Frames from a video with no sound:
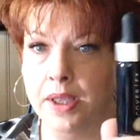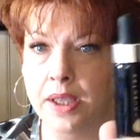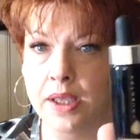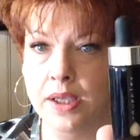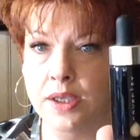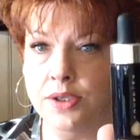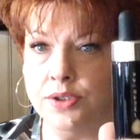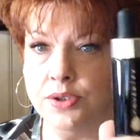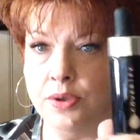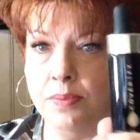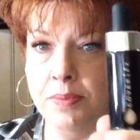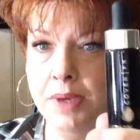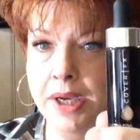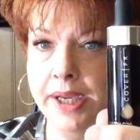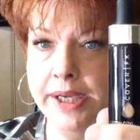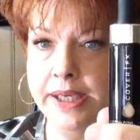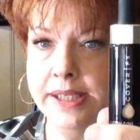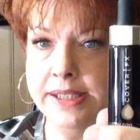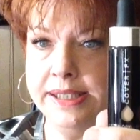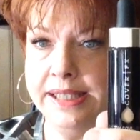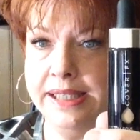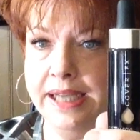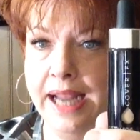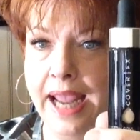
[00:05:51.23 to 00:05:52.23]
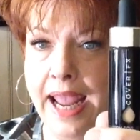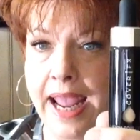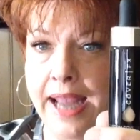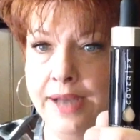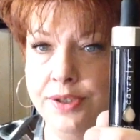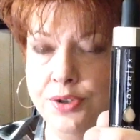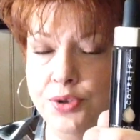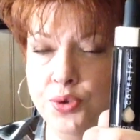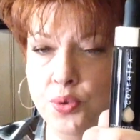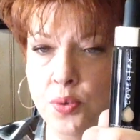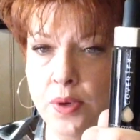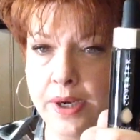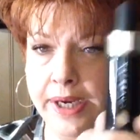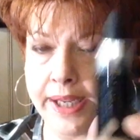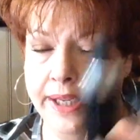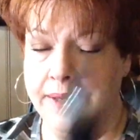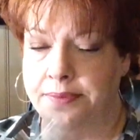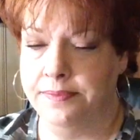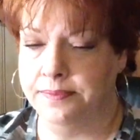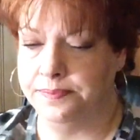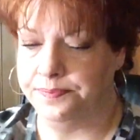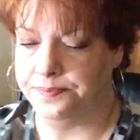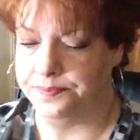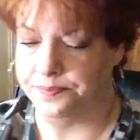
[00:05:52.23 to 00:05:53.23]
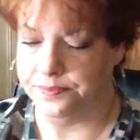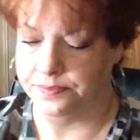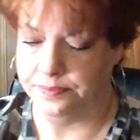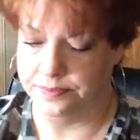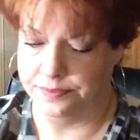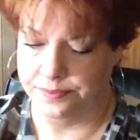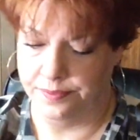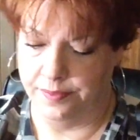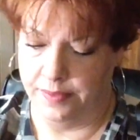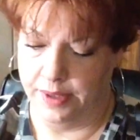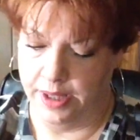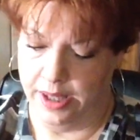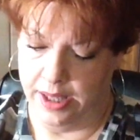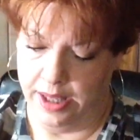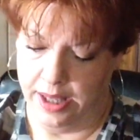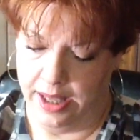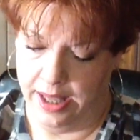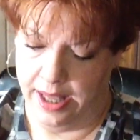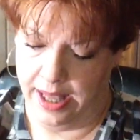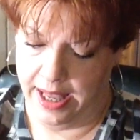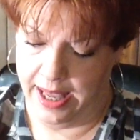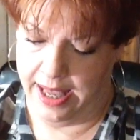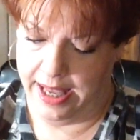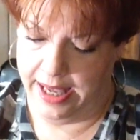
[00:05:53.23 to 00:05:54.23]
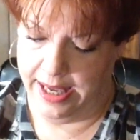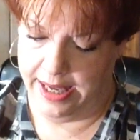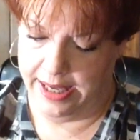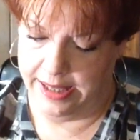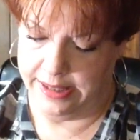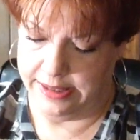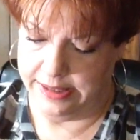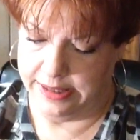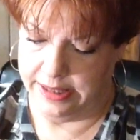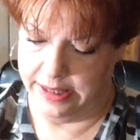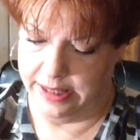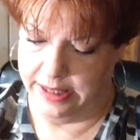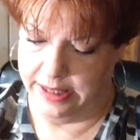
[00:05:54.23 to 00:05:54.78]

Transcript: So mine is an N20, and